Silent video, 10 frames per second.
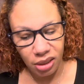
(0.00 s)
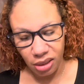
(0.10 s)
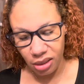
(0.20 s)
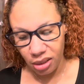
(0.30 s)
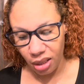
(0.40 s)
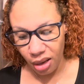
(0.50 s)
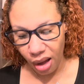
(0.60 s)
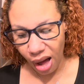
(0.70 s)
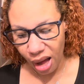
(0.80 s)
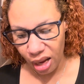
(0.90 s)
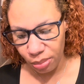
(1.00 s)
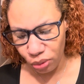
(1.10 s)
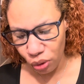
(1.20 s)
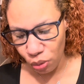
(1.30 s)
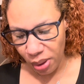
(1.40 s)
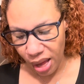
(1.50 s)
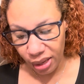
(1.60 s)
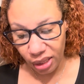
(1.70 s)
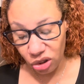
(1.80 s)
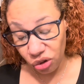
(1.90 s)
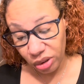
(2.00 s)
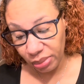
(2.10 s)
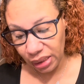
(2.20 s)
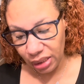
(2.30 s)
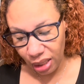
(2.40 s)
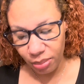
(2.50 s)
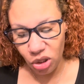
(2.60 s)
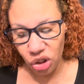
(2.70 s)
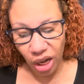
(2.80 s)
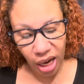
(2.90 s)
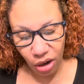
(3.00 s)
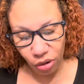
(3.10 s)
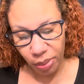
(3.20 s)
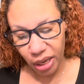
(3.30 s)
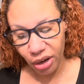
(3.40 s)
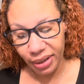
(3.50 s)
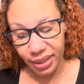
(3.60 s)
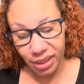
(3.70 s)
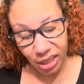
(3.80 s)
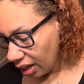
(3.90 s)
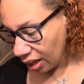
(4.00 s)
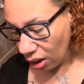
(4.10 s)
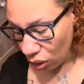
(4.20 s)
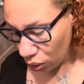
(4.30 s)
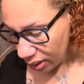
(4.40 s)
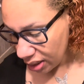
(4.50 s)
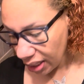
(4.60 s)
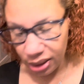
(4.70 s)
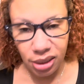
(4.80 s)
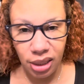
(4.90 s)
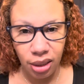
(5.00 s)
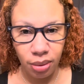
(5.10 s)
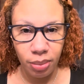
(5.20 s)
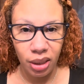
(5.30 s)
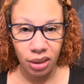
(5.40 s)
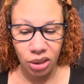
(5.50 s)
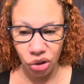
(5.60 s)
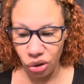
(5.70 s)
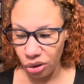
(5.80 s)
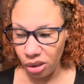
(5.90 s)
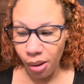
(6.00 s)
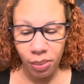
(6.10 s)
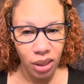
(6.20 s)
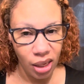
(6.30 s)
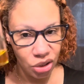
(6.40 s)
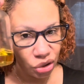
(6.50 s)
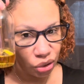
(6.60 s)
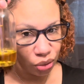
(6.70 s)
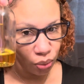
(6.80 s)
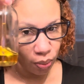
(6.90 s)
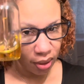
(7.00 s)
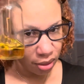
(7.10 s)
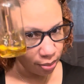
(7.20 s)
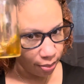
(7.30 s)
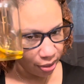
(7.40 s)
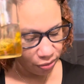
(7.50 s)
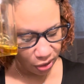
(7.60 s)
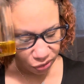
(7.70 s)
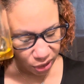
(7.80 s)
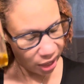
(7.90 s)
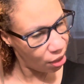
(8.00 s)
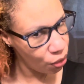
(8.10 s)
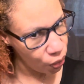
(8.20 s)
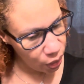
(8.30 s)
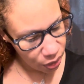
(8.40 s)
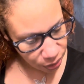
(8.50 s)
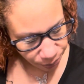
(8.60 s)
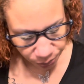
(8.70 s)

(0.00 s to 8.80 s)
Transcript: is the High Pro Pack Extremely Damaged Hair Repair Intense. And I always like to take my conditioners up a notch with my favorite hair oil.